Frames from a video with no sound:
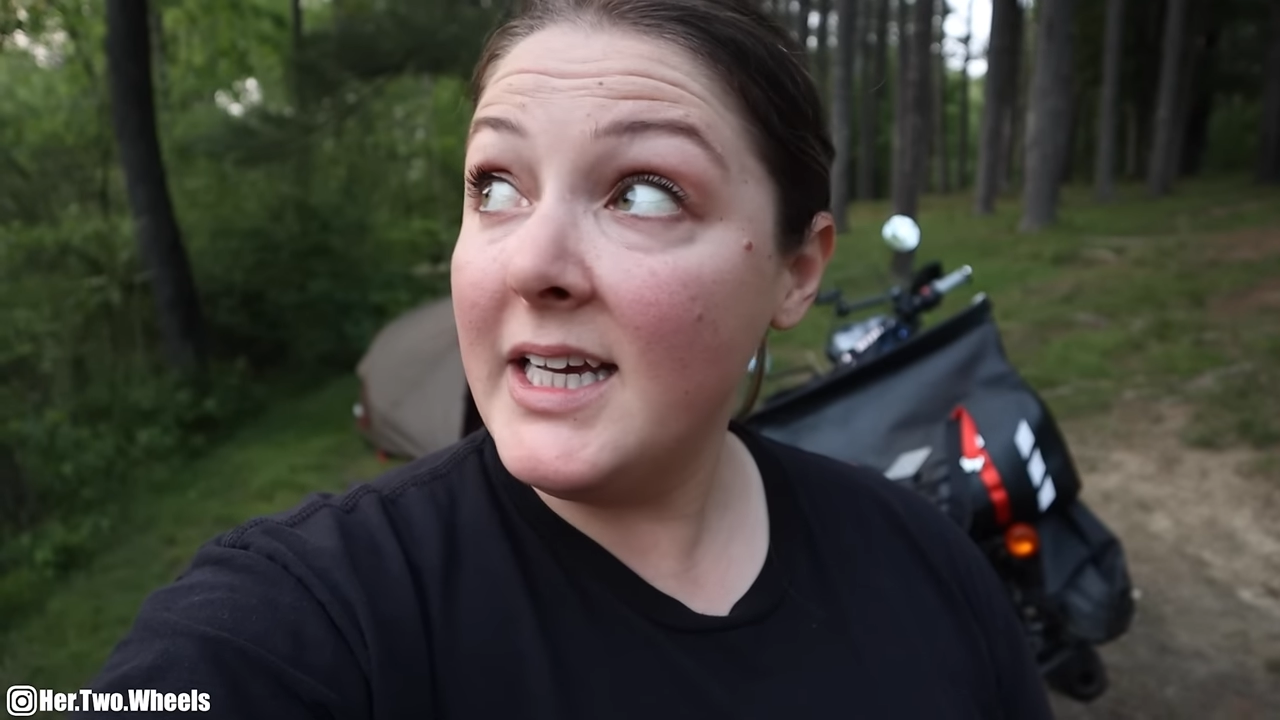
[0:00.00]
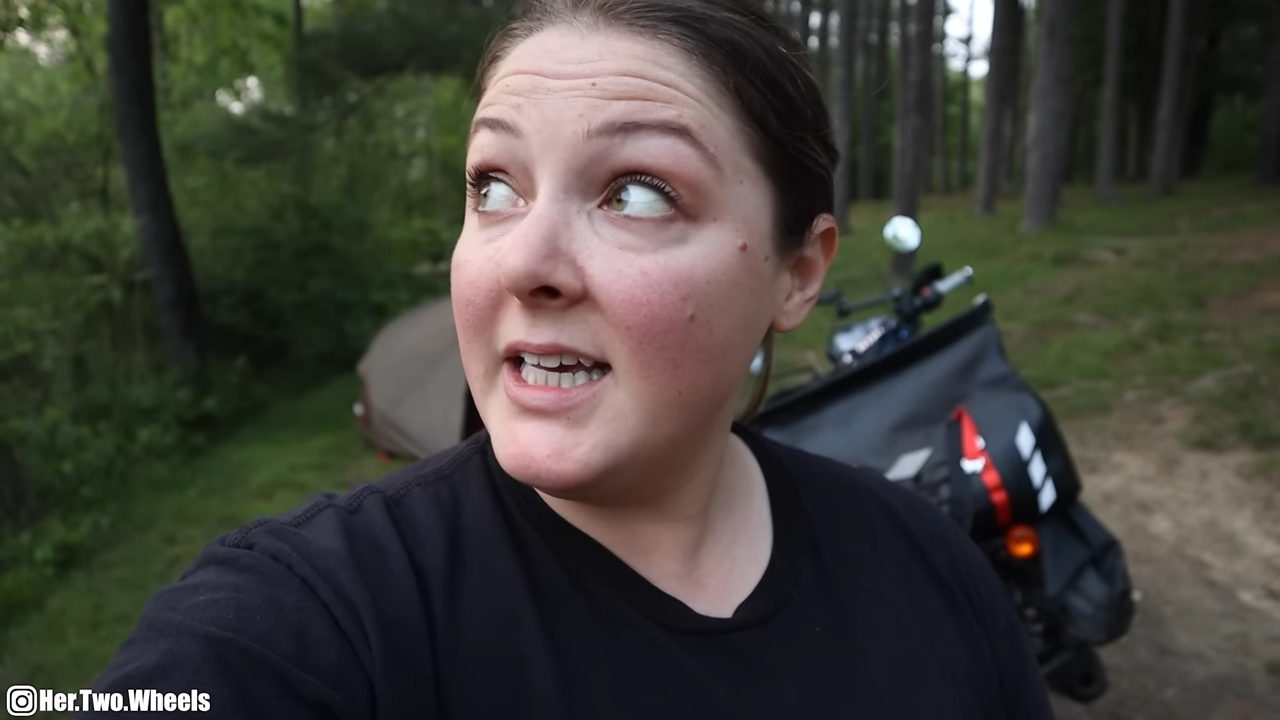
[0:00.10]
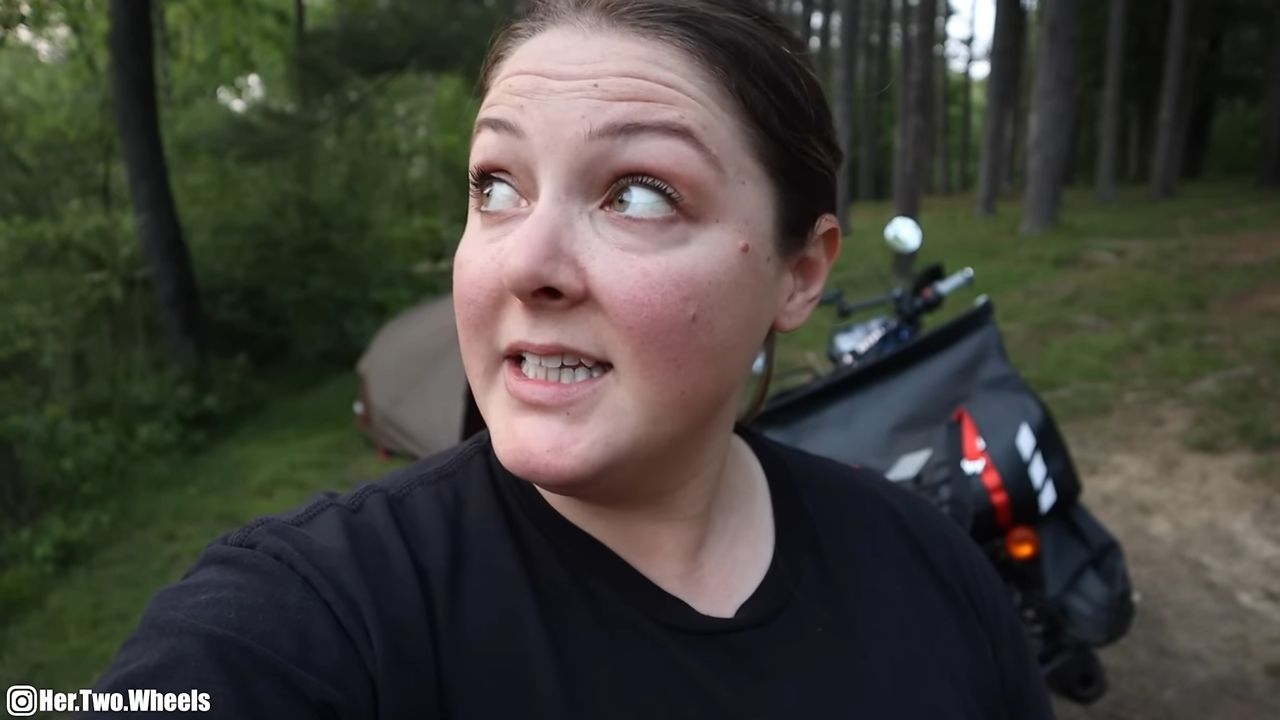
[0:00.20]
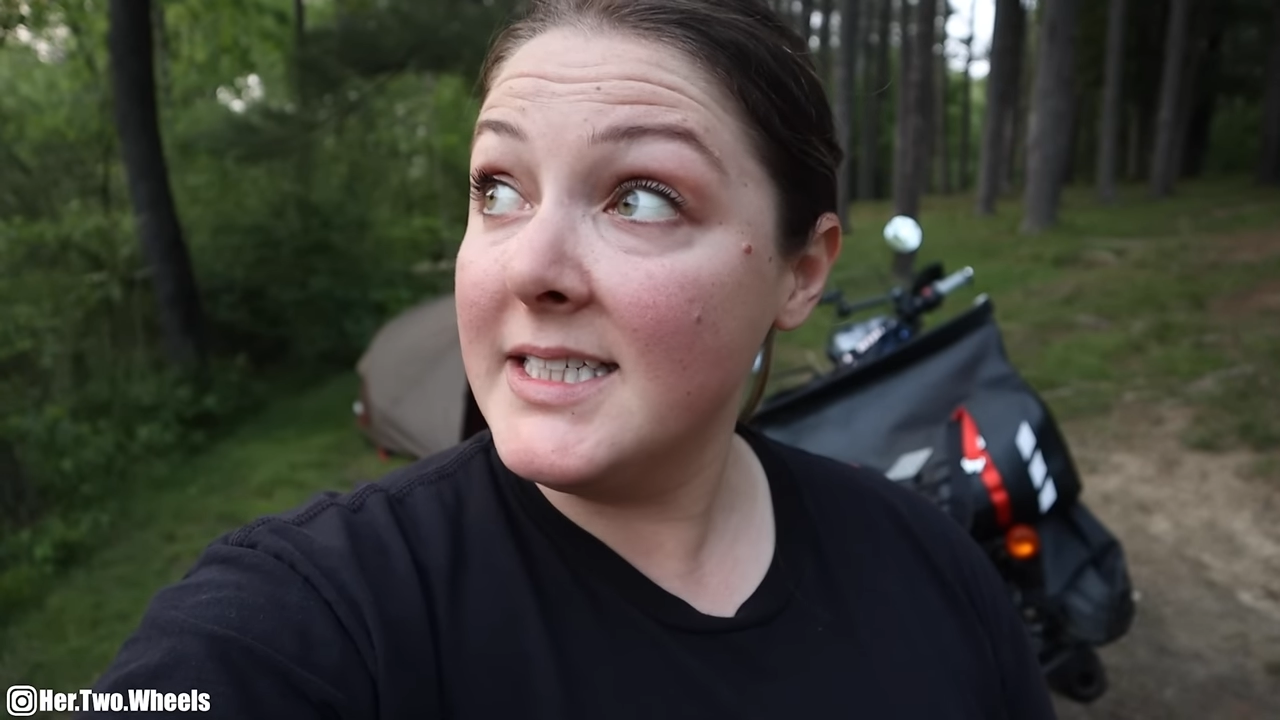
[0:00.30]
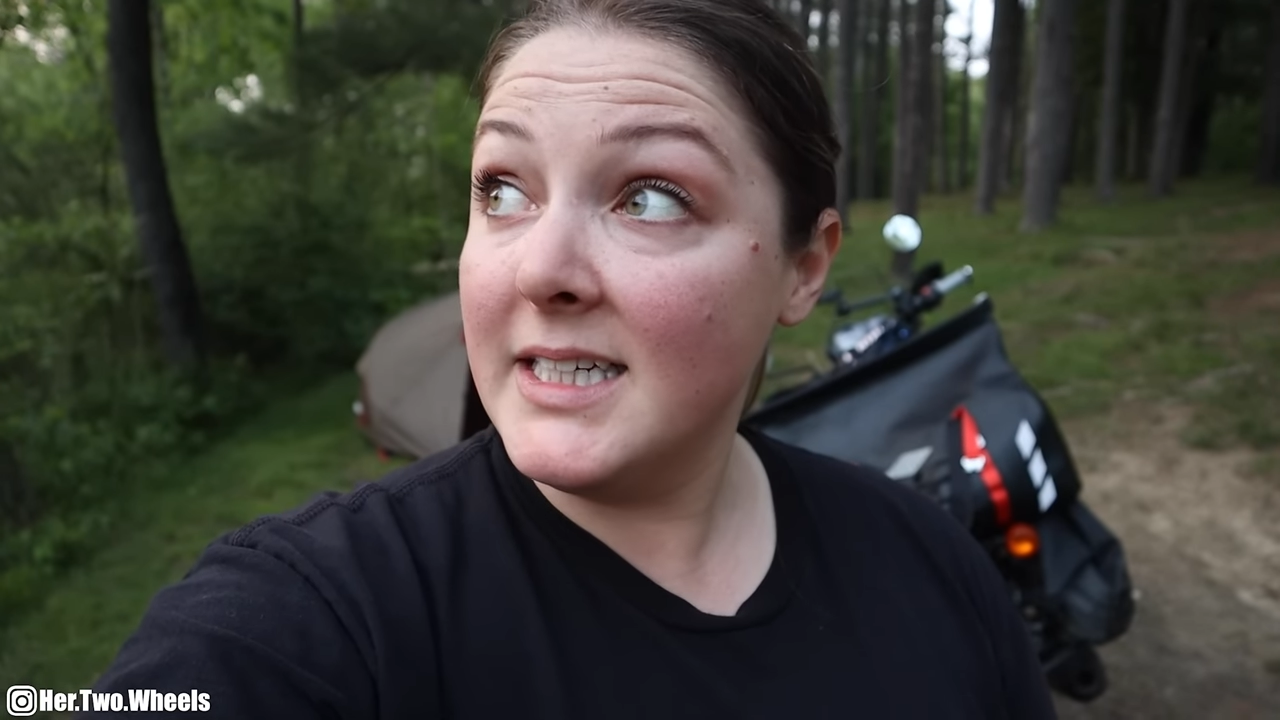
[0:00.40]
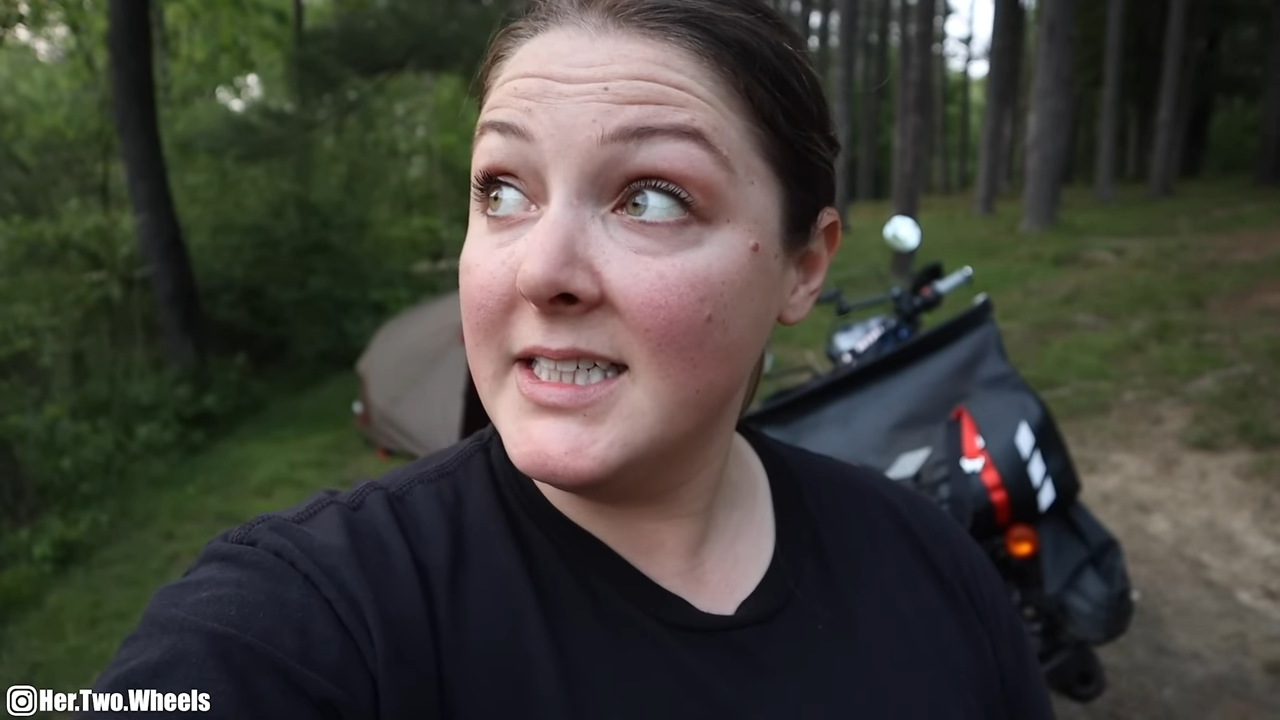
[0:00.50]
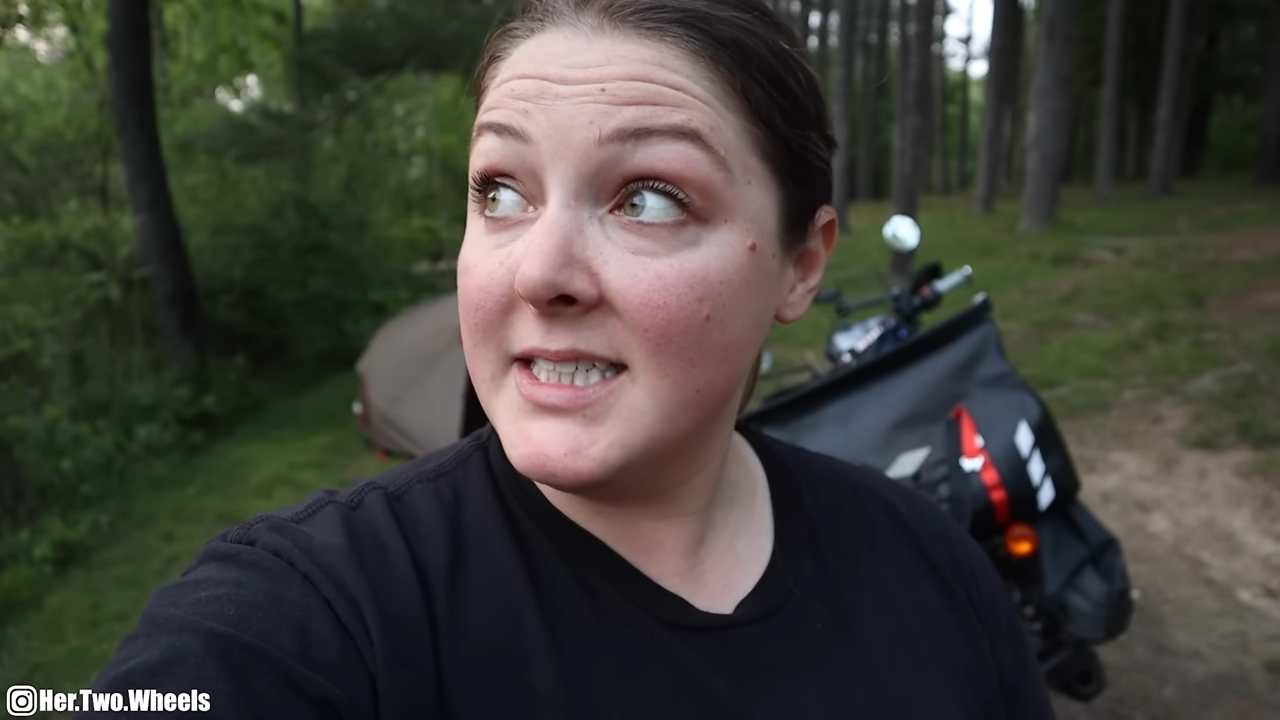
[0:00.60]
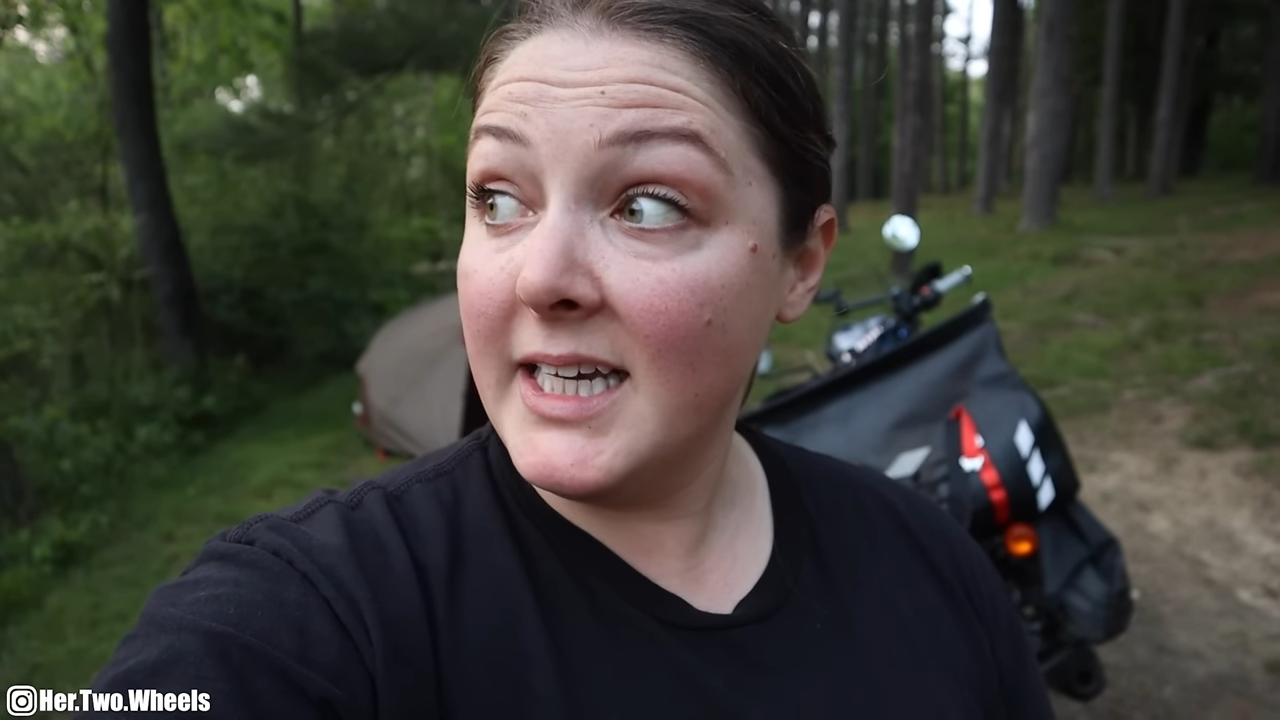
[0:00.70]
and the sun is